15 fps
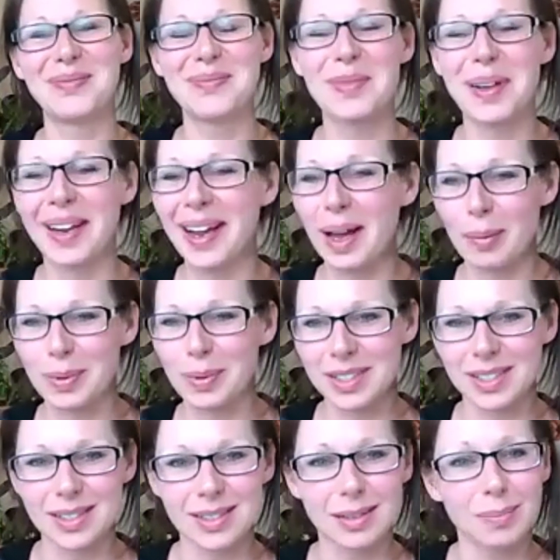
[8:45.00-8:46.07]
but yeah but
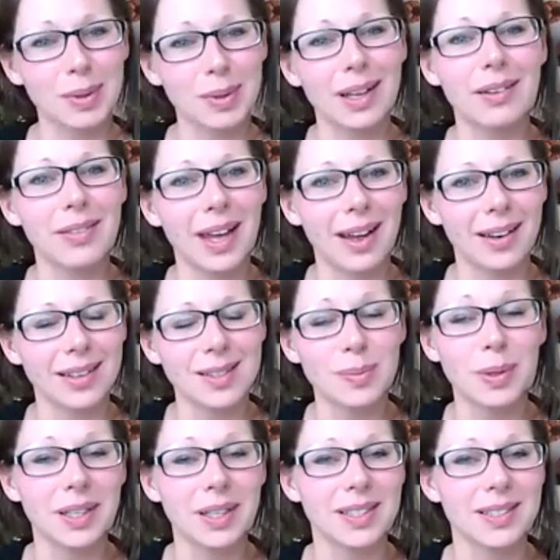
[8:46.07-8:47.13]
just but love that
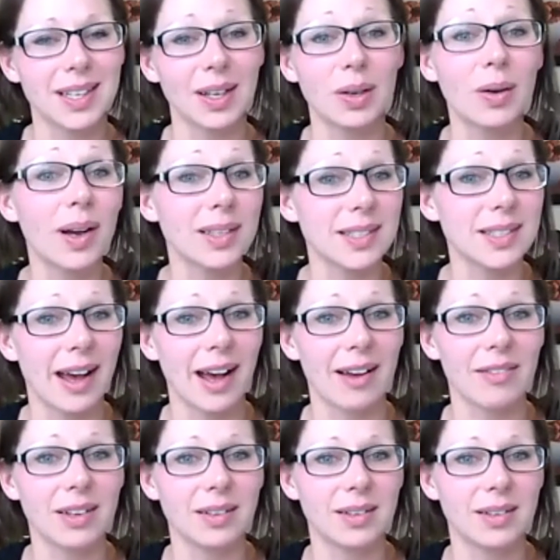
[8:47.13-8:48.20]
experience that you got to have
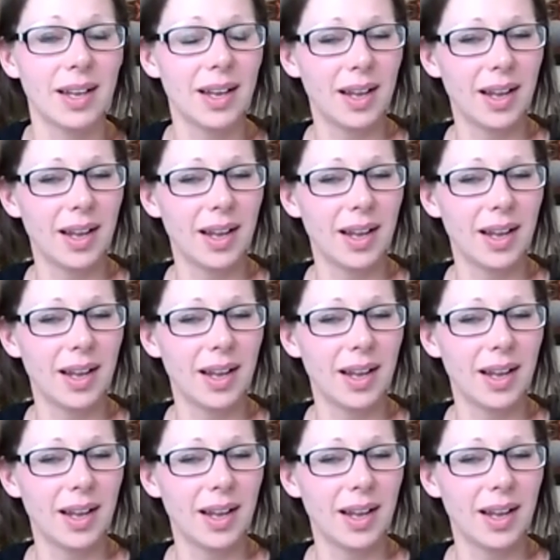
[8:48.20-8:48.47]
and